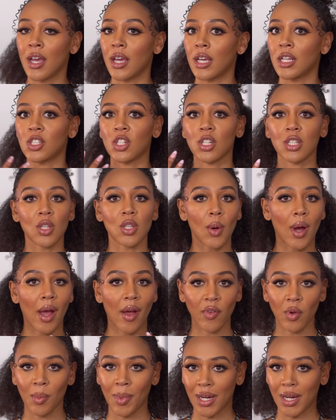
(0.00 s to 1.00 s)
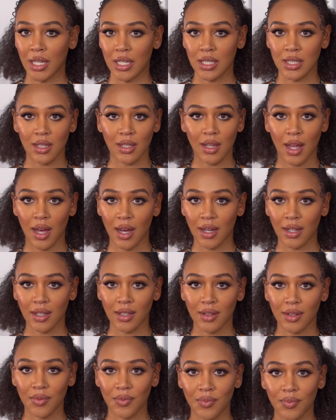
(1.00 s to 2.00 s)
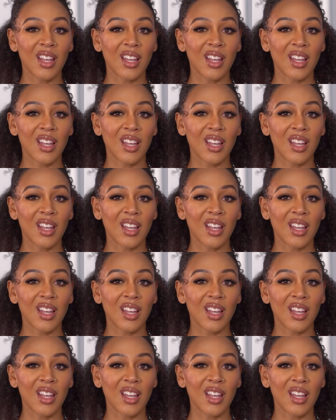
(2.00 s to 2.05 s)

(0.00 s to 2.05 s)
and just so everybody is aligned.